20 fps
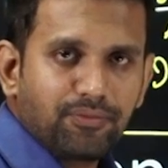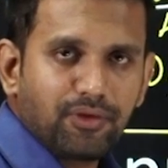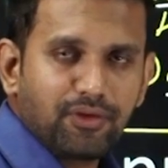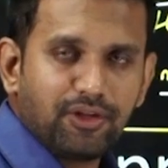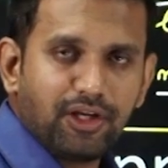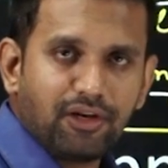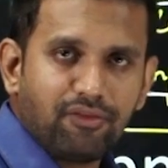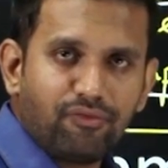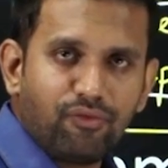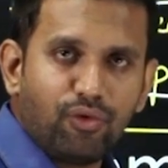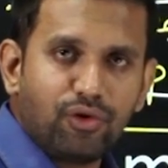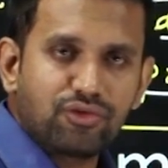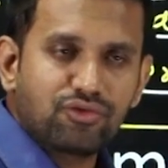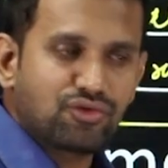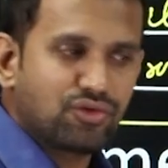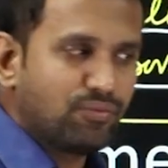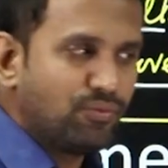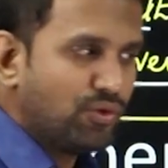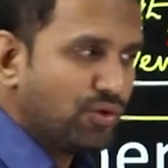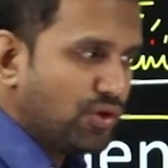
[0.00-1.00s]
they are forced
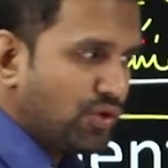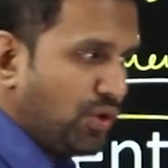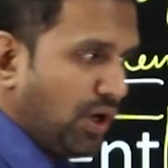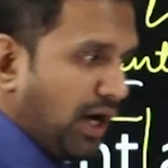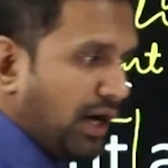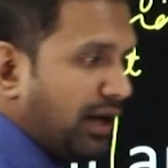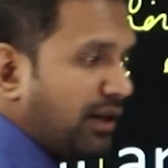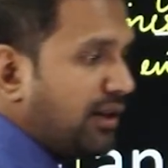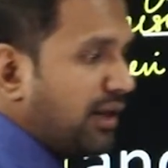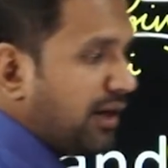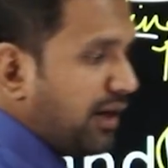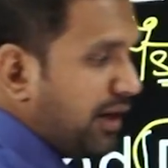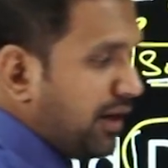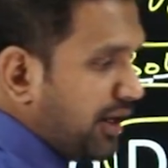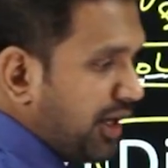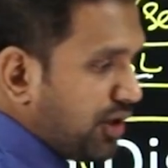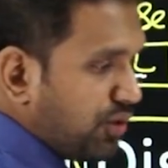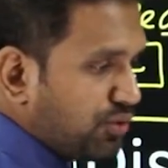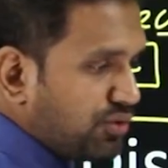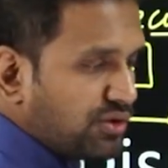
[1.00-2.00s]
to move to another
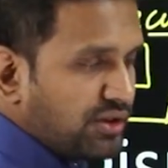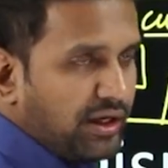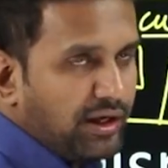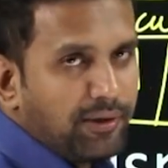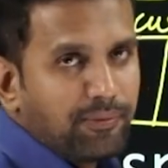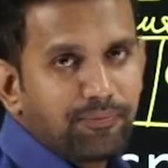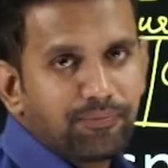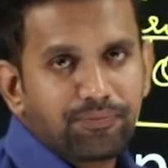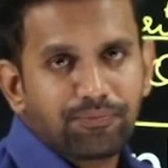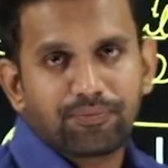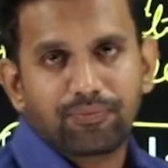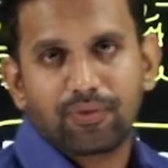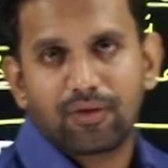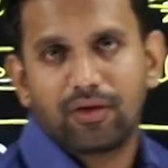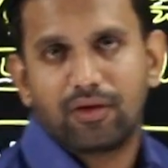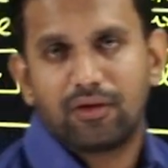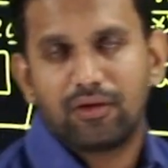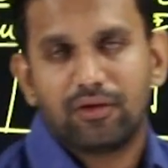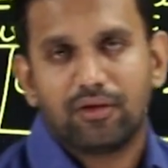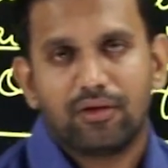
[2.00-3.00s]
area to stay.
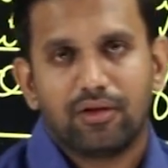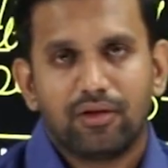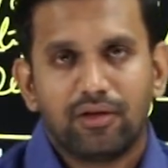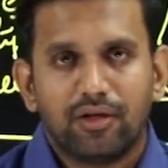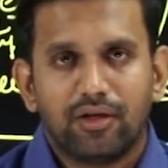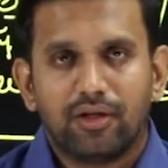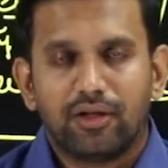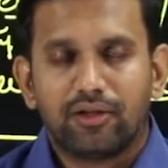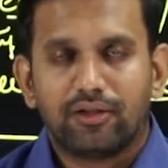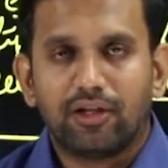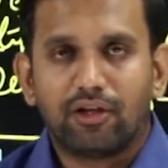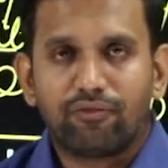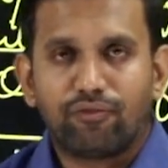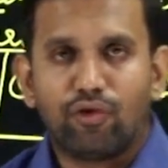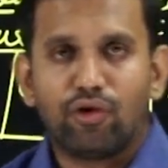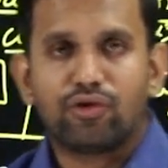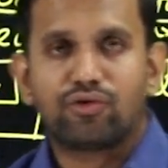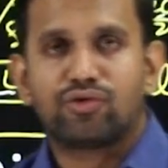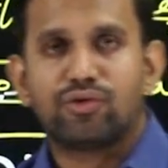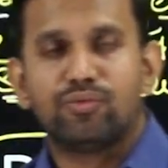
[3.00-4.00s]

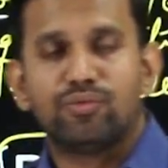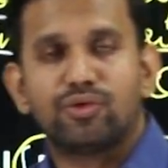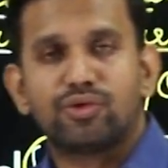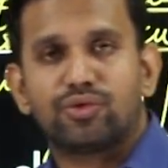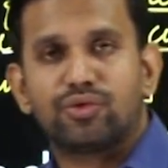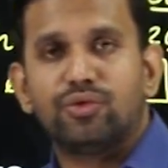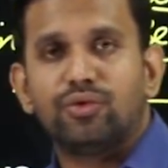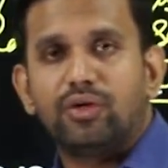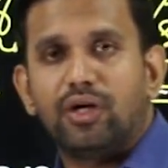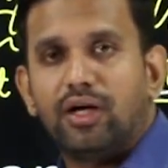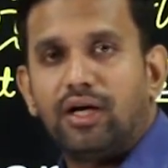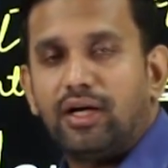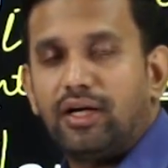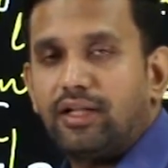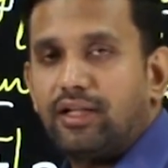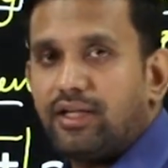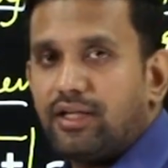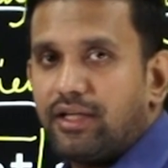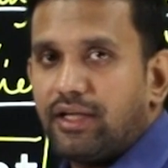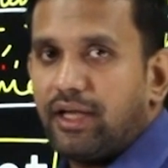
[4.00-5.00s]
therefore to move to
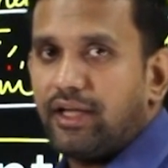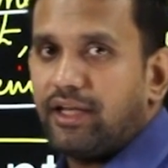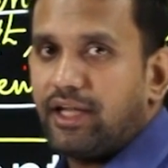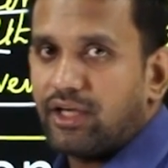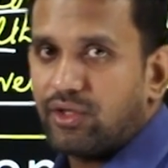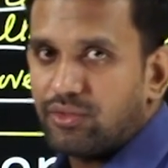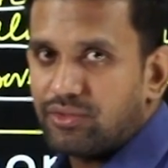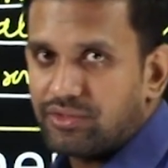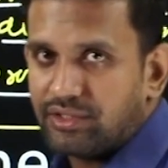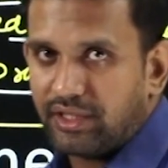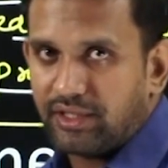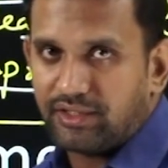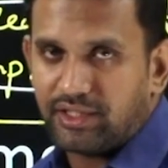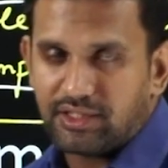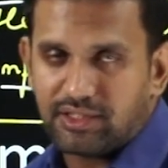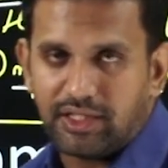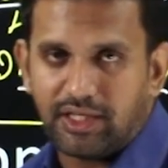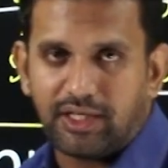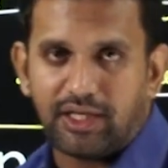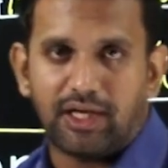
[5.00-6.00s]
another area to stay.
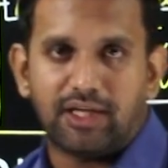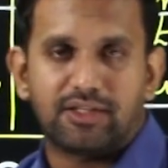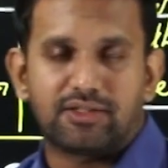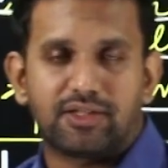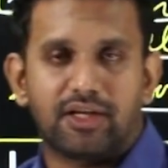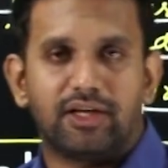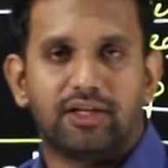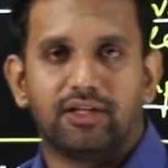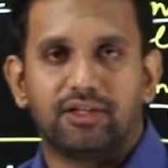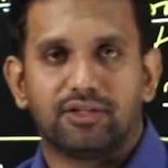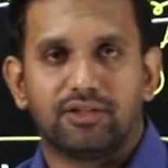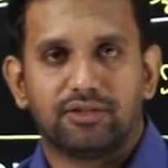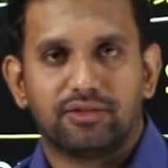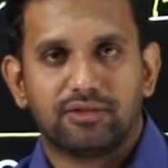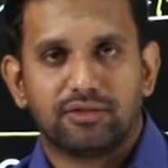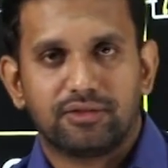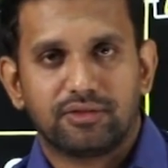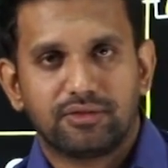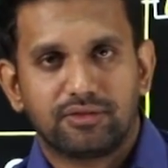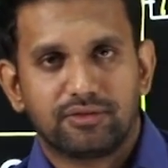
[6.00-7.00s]
Just like I stay in
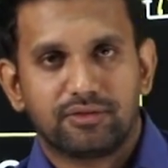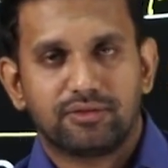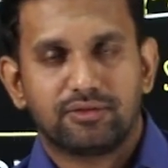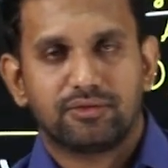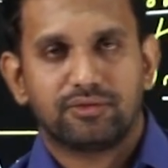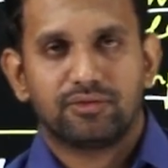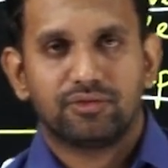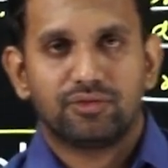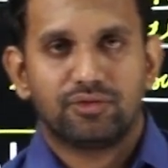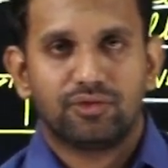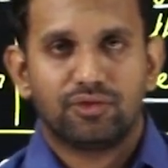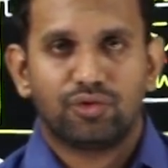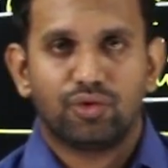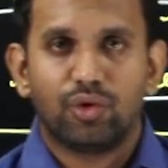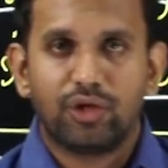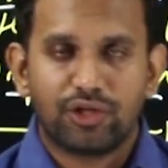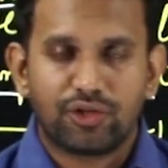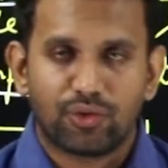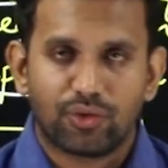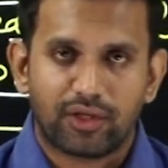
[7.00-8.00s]

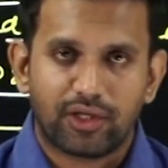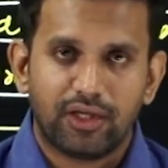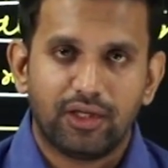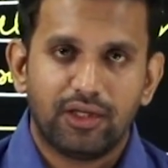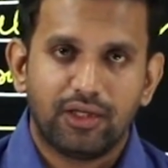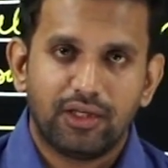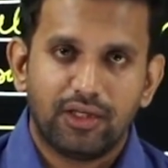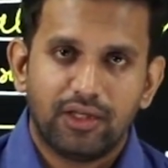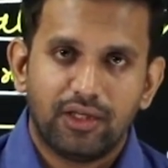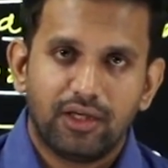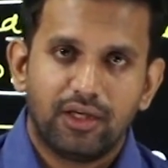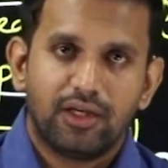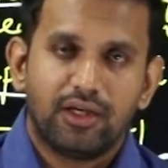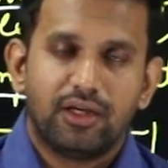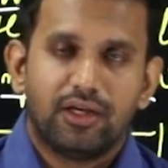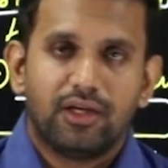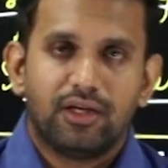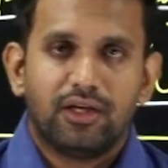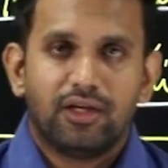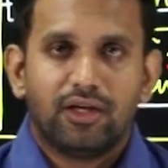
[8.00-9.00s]
Toli Choki.
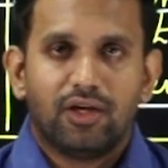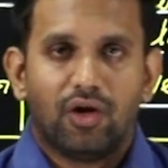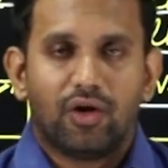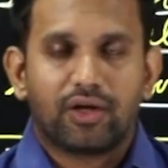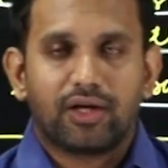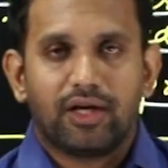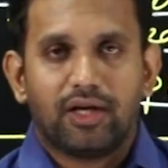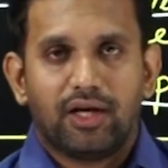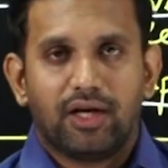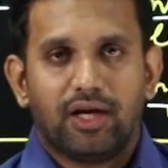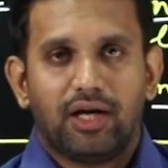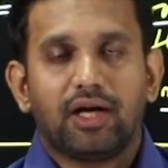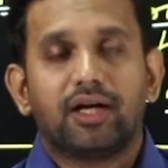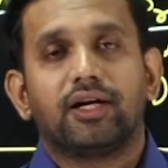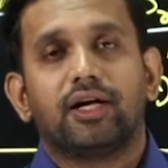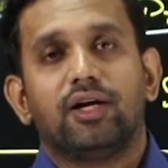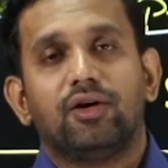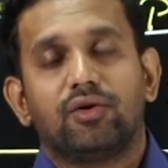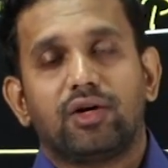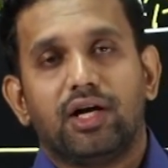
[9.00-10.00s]
Okay,
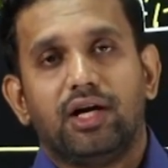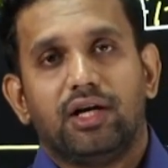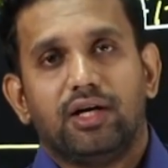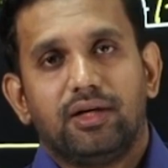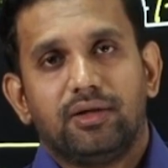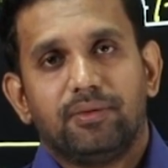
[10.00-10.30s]
akkada oka